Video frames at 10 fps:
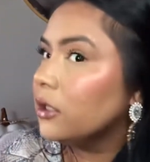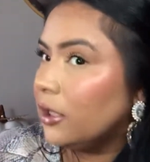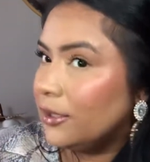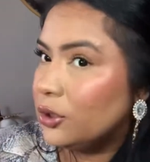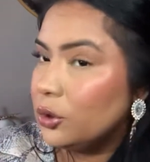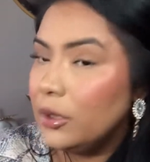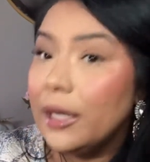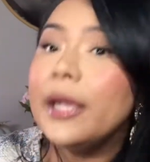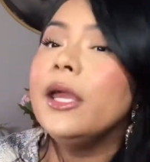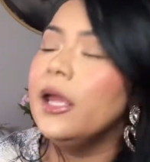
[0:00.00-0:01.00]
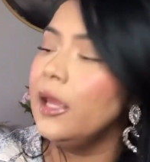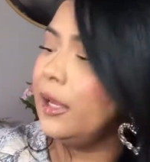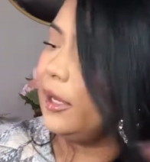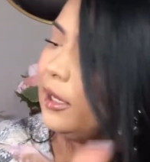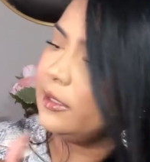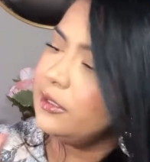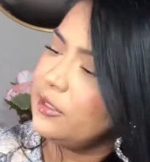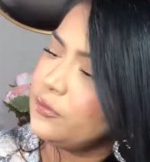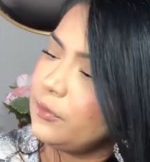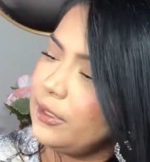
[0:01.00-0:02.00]
like today, And
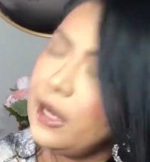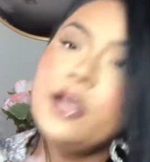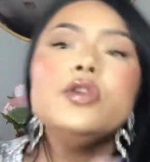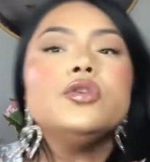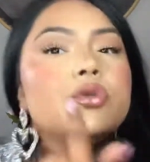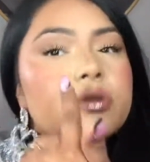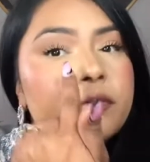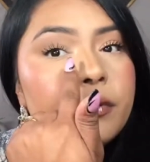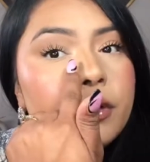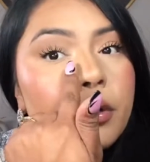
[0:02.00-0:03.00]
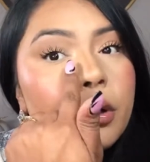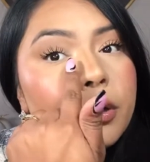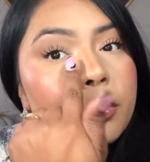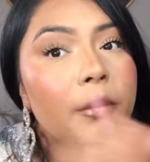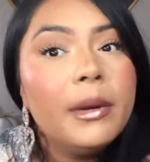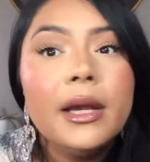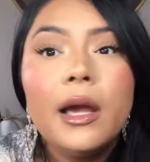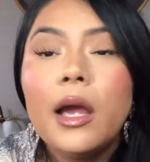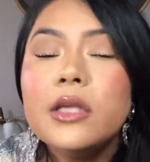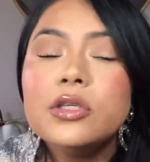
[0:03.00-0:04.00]
this one, I just use it for the corner of my
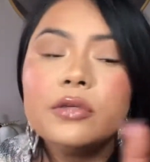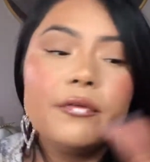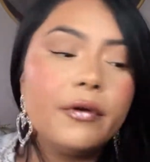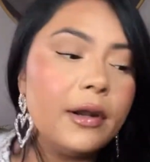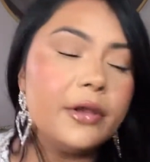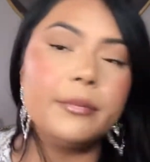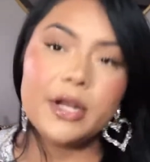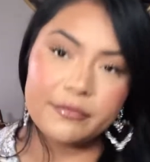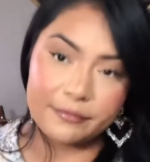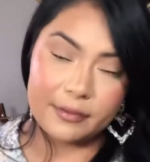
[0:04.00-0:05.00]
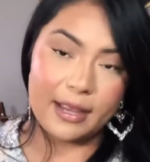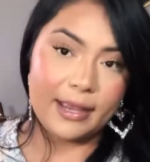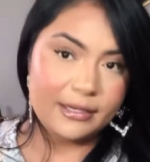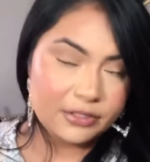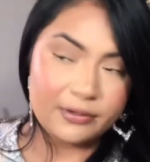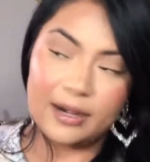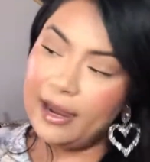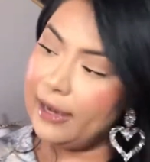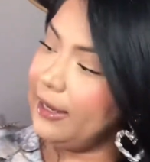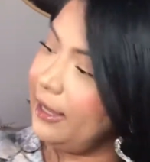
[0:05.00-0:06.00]
eyes, just for a little bit of that extra
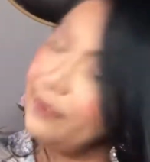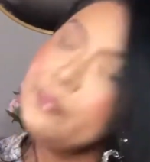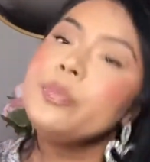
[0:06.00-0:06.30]
highlight.